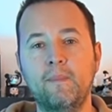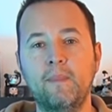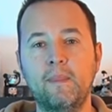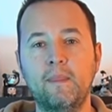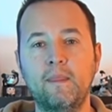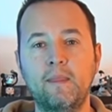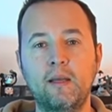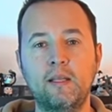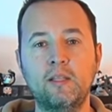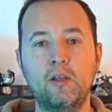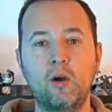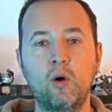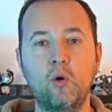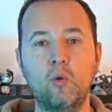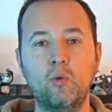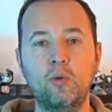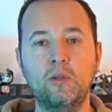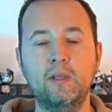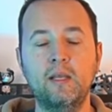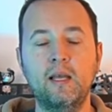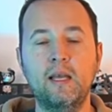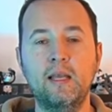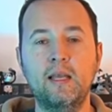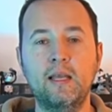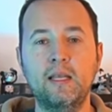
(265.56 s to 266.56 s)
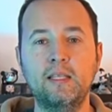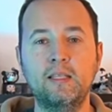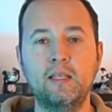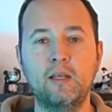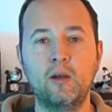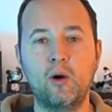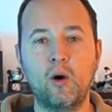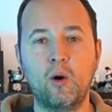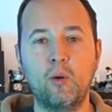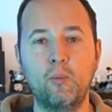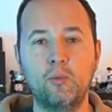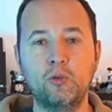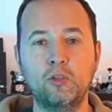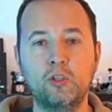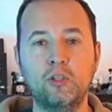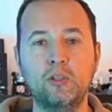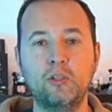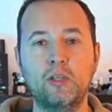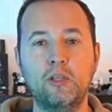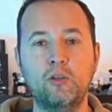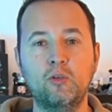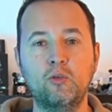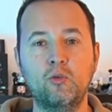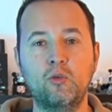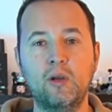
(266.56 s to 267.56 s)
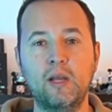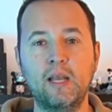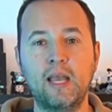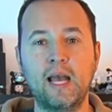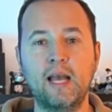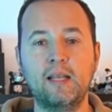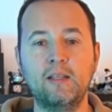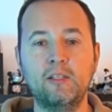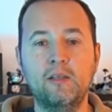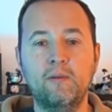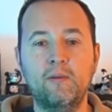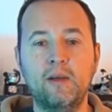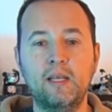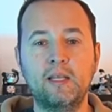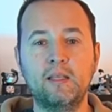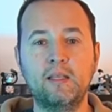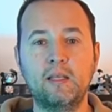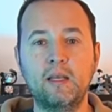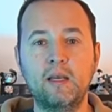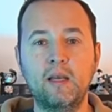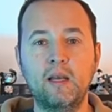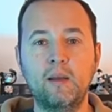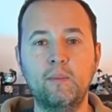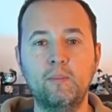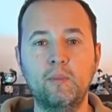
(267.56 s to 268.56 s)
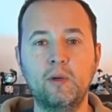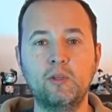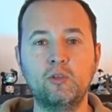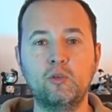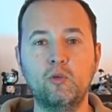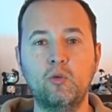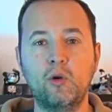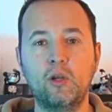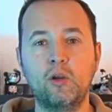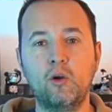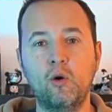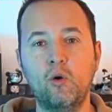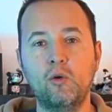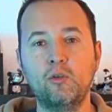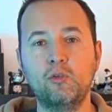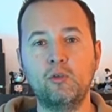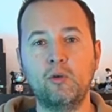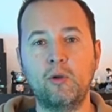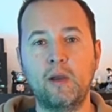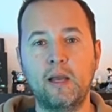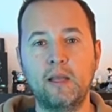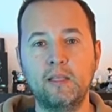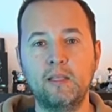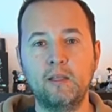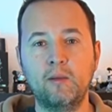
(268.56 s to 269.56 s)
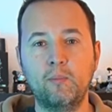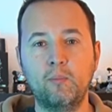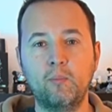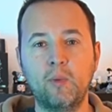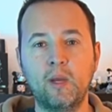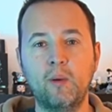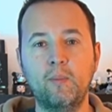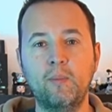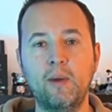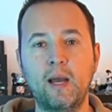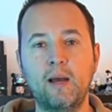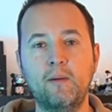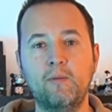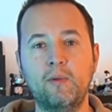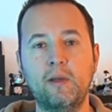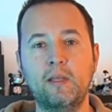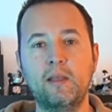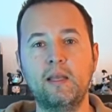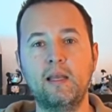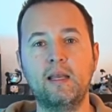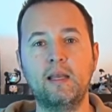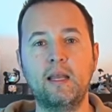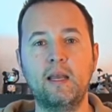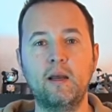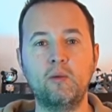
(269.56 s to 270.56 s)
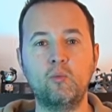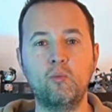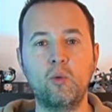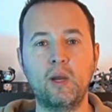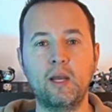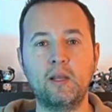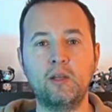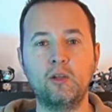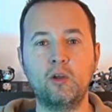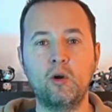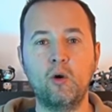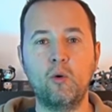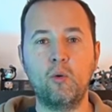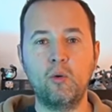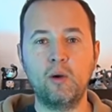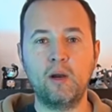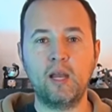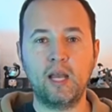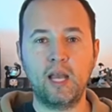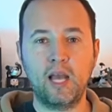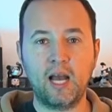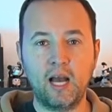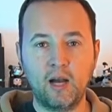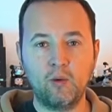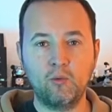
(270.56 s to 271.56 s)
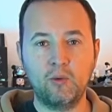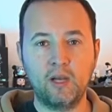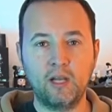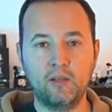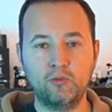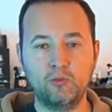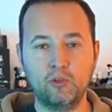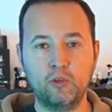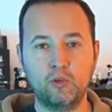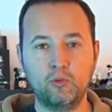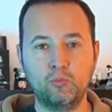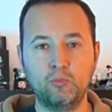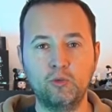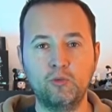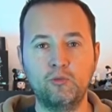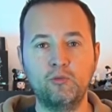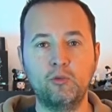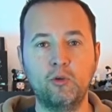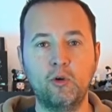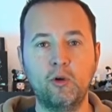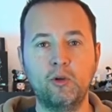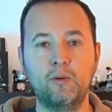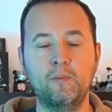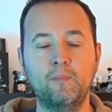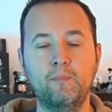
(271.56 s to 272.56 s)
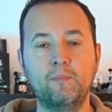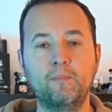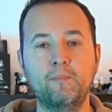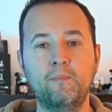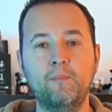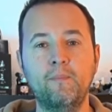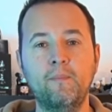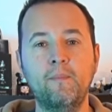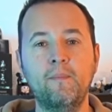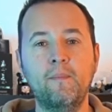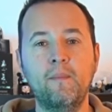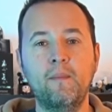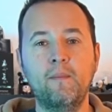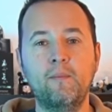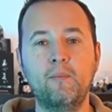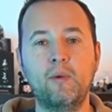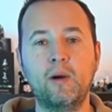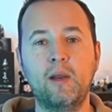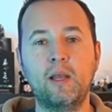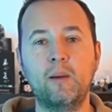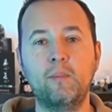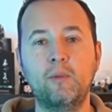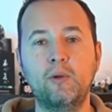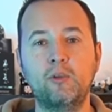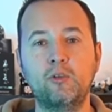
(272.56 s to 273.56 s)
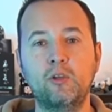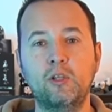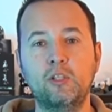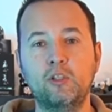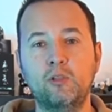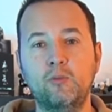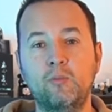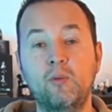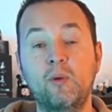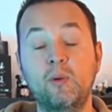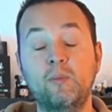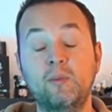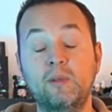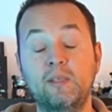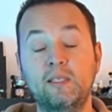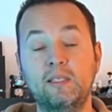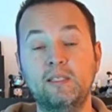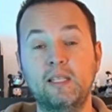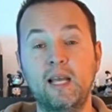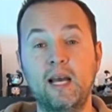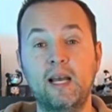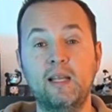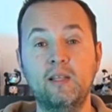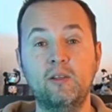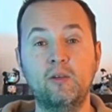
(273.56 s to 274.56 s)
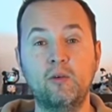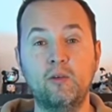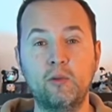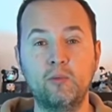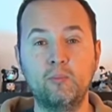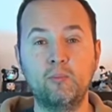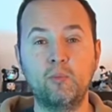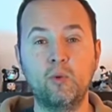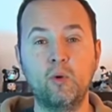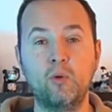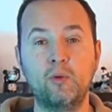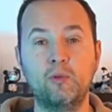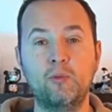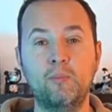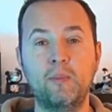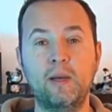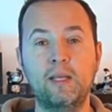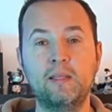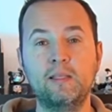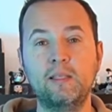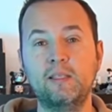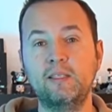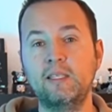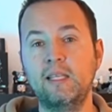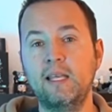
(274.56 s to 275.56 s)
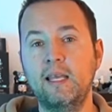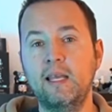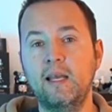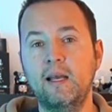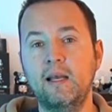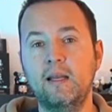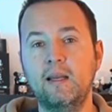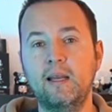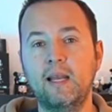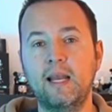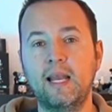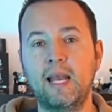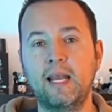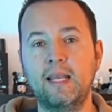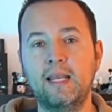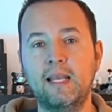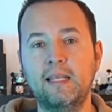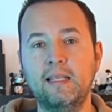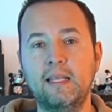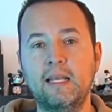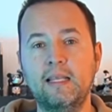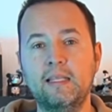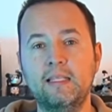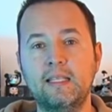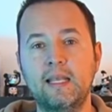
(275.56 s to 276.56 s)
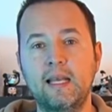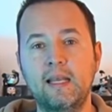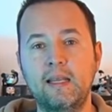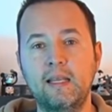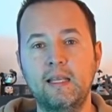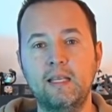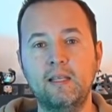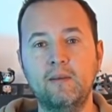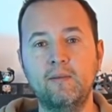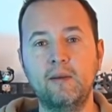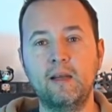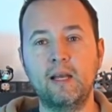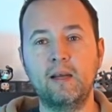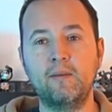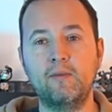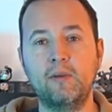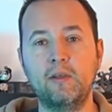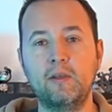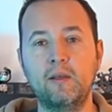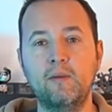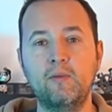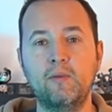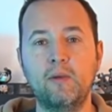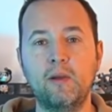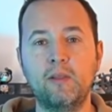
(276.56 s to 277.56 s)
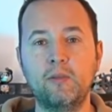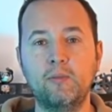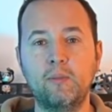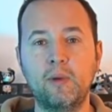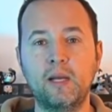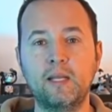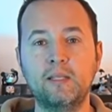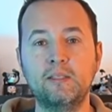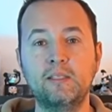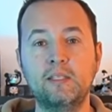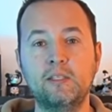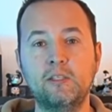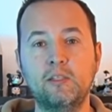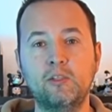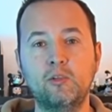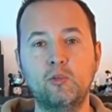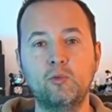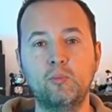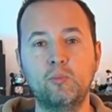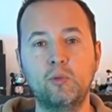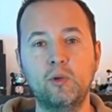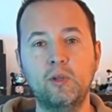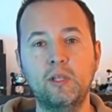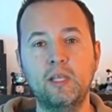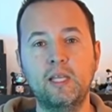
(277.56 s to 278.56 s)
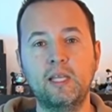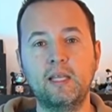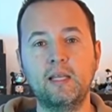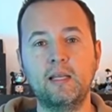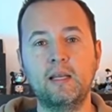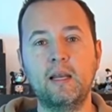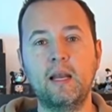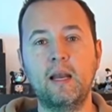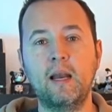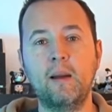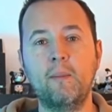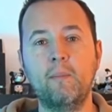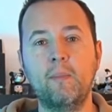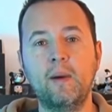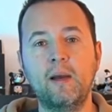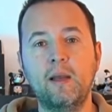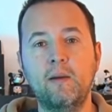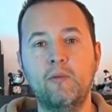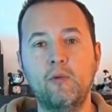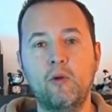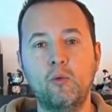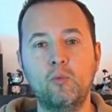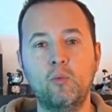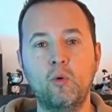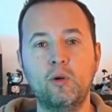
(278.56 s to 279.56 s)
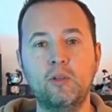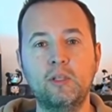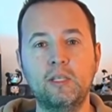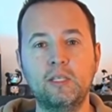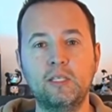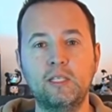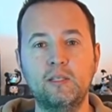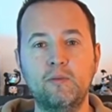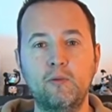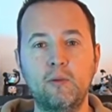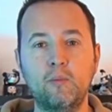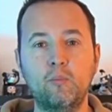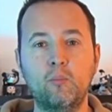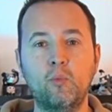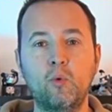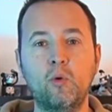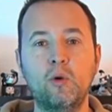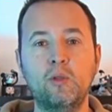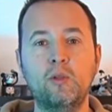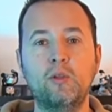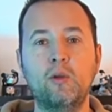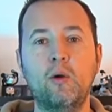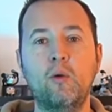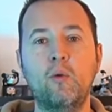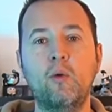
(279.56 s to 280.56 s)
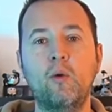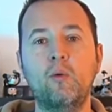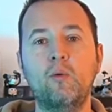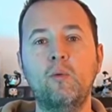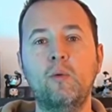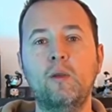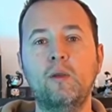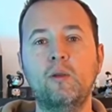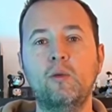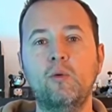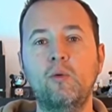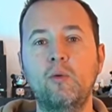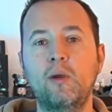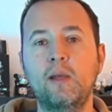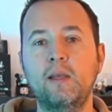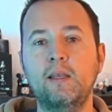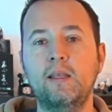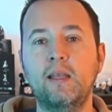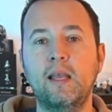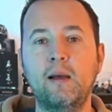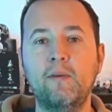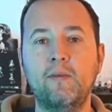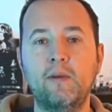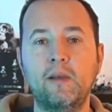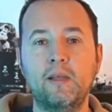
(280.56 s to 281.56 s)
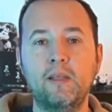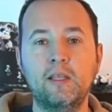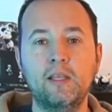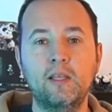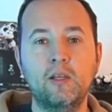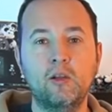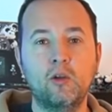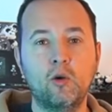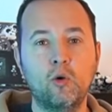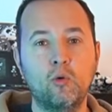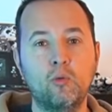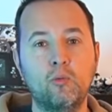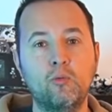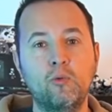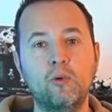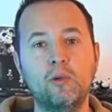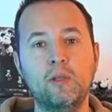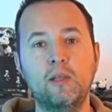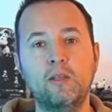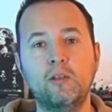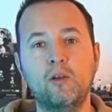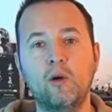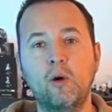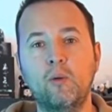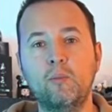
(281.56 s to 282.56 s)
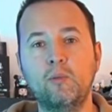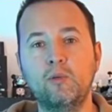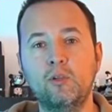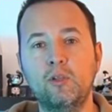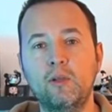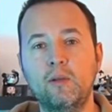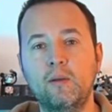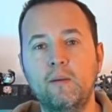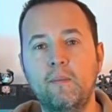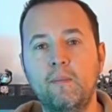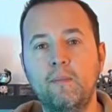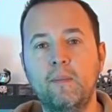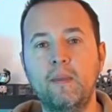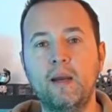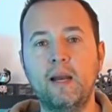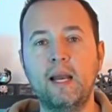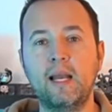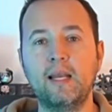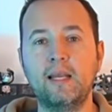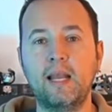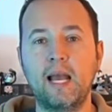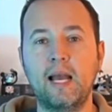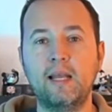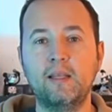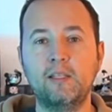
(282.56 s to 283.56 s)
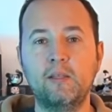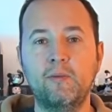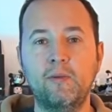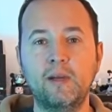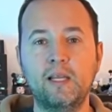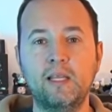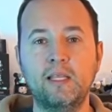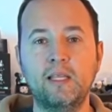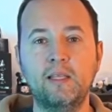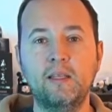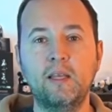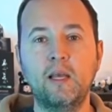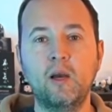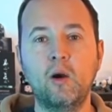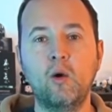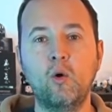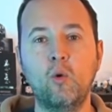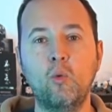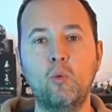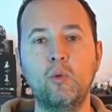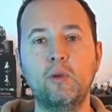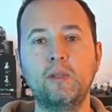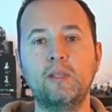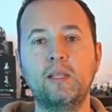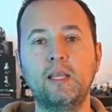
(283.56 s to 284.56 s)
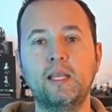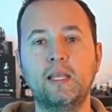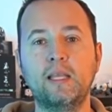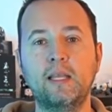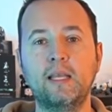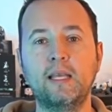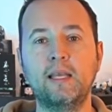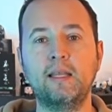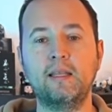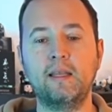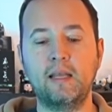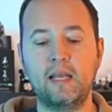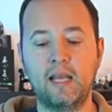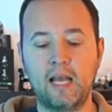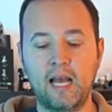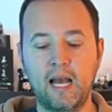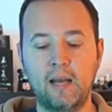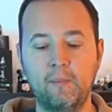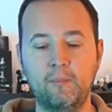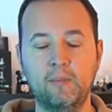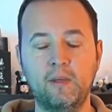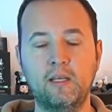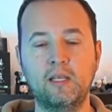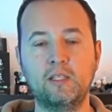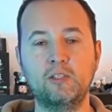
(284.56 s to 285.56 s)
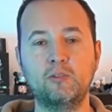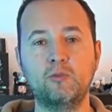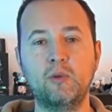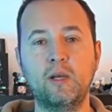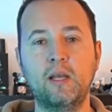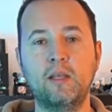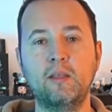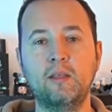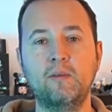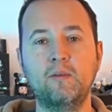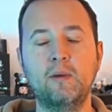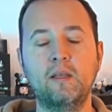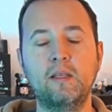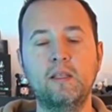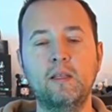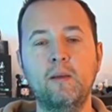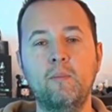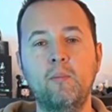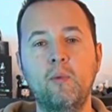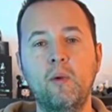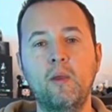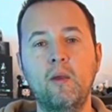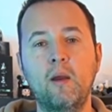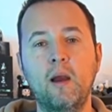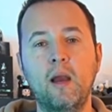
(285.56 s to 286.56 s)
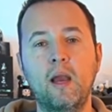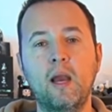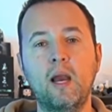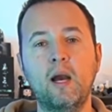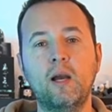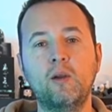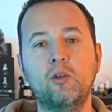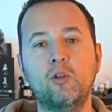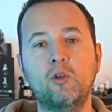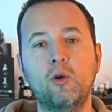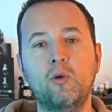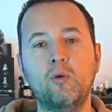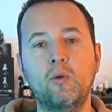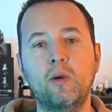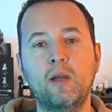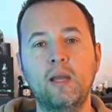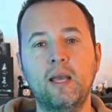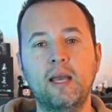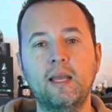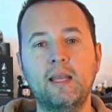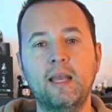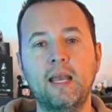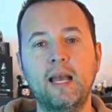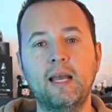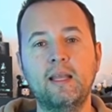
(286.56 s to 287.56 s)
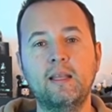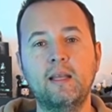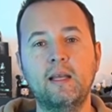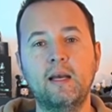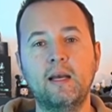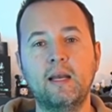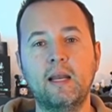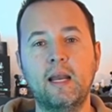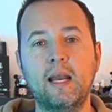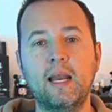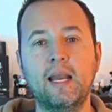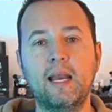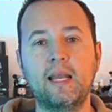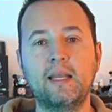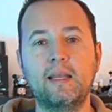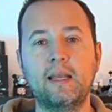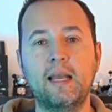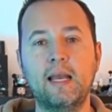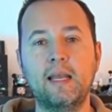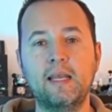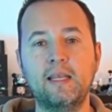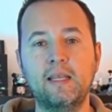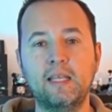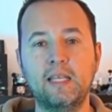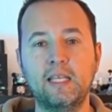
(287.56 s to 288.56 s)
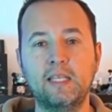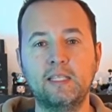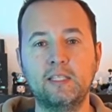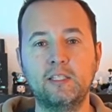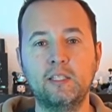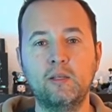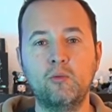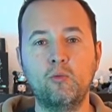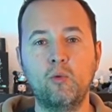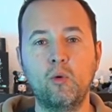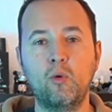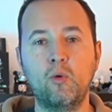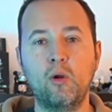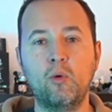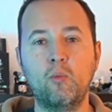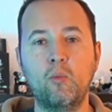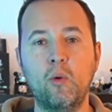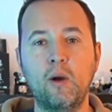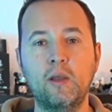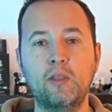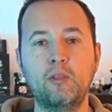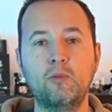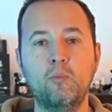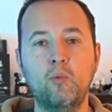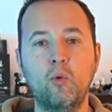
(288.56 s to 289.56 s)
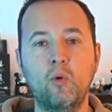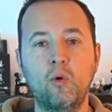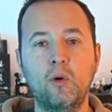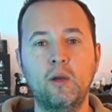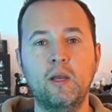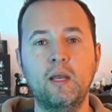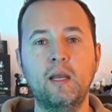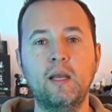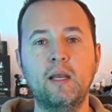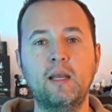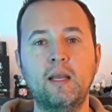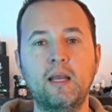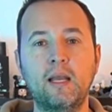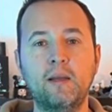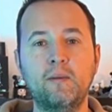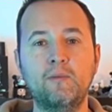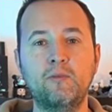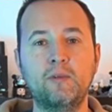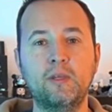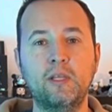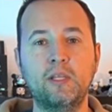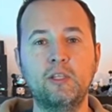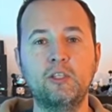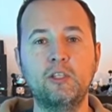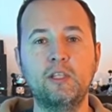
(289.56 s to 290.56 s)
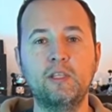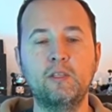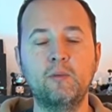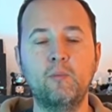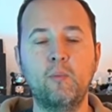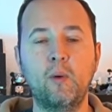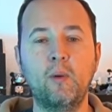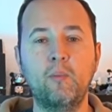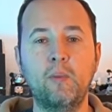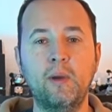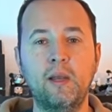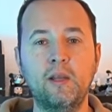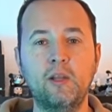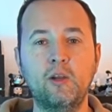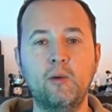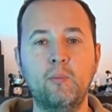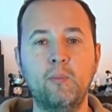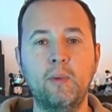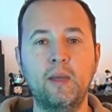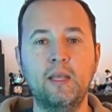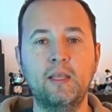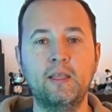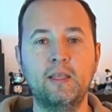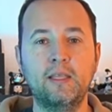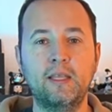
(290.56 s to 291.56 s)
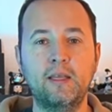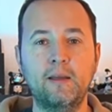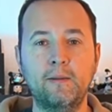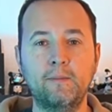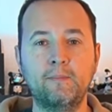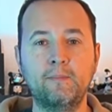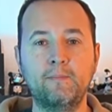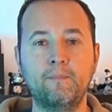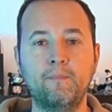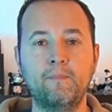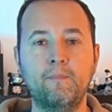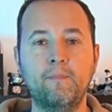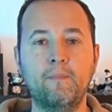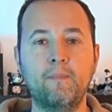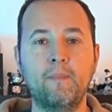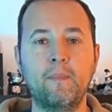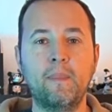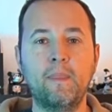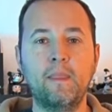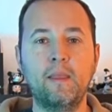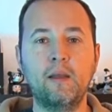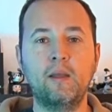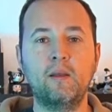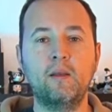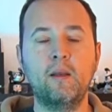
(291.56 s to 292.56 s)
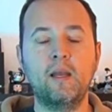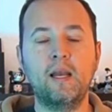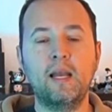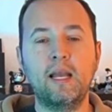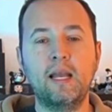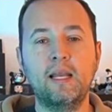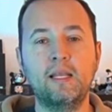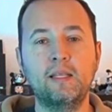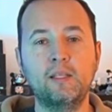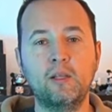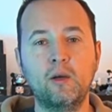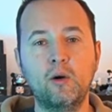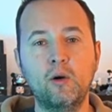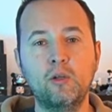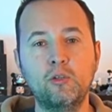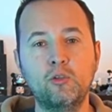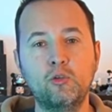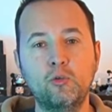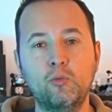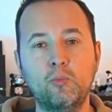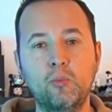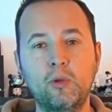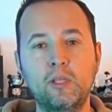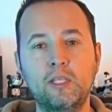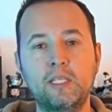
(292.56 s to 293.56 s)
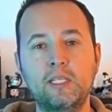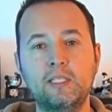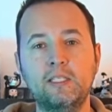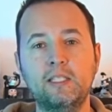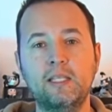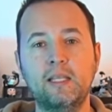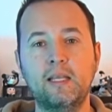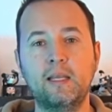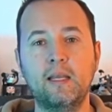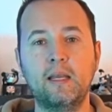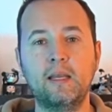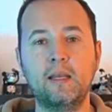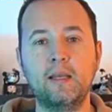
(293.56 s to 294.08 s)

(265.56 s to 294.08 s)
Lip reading: This whole thing is an option that you can activate, but you can also let it mop everything in one go, however you prefer. For demonstration purposes, I used both methods here, and as I said, even after the first pass, it's super clean, but if you want it even more thorough, you can definitely go for this option. And activating the whole thing in the app is relatively simple. I'll show you again later, and then it cleans the roller once more and finishes mopping completely. So it's all super easy.